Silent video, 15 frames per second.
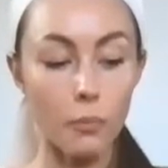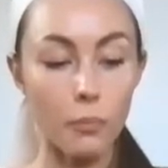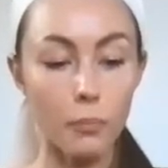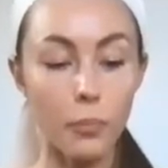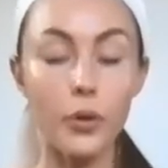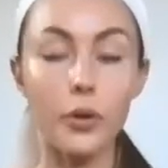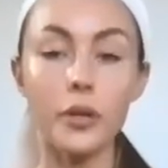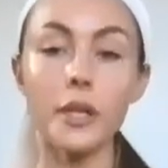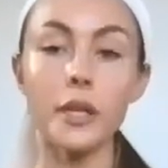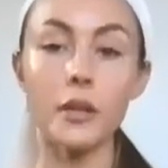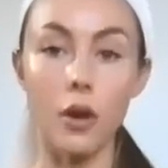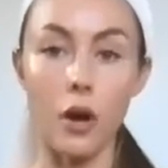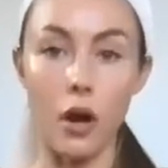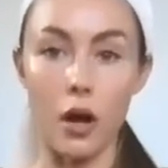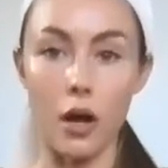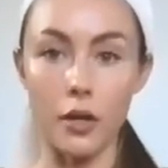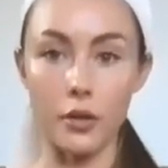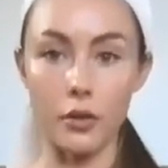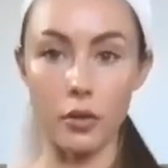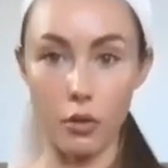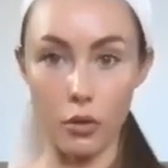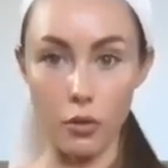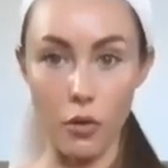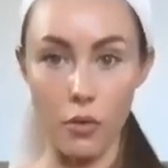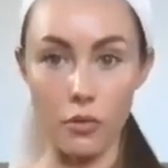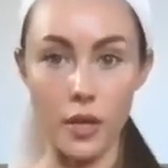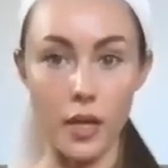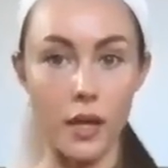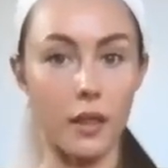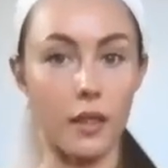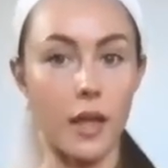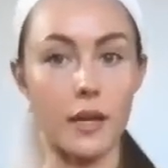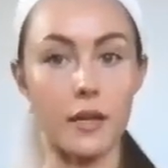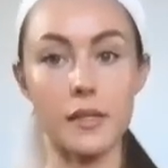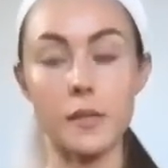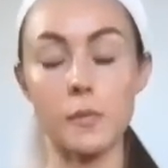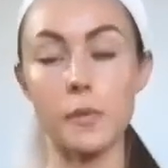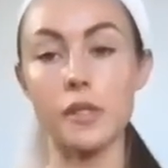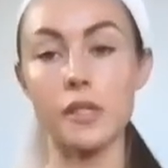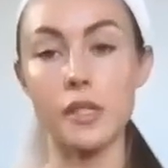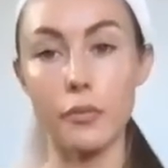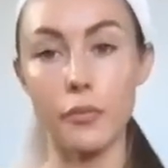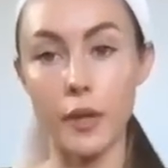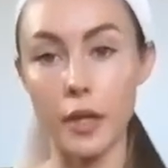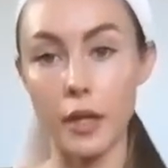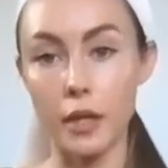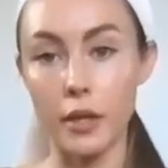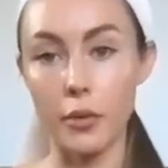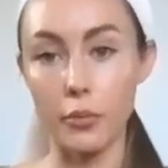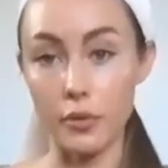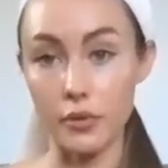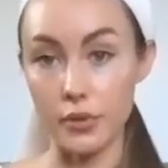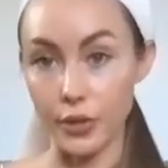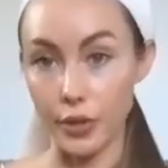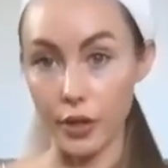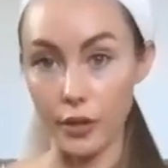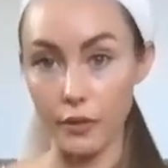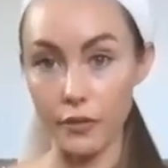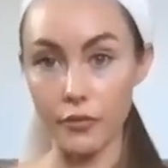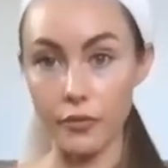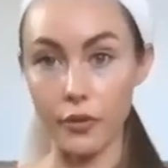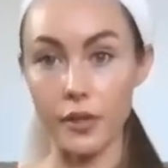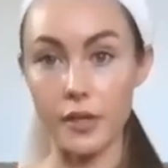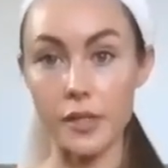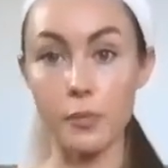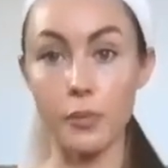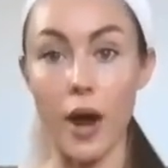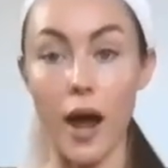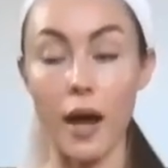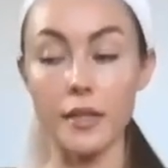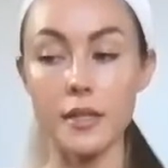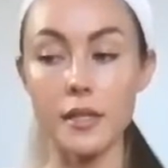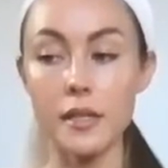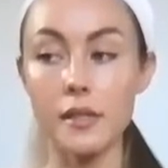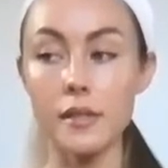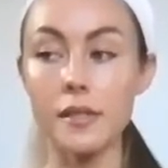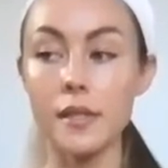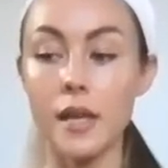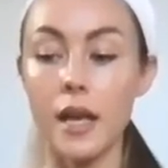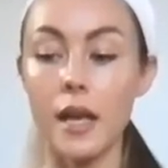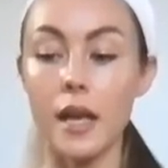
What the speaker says: putting on clothing that is specifically reserved for this practice